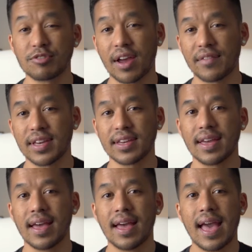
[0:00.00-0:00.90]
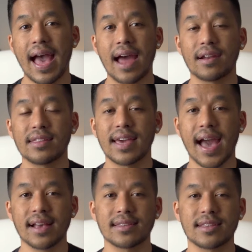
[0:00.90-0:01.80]
traveling, and the
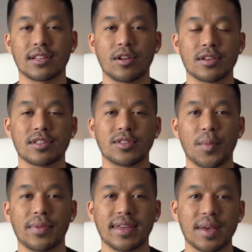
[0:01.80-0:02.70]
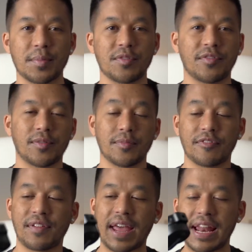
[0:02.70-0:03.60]
access locks stop the gimbal from
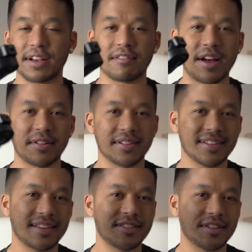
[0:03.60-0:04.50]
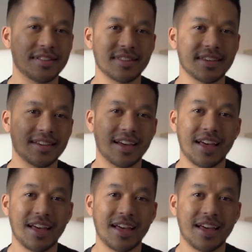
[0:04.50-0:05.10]
flailing around, as you can see.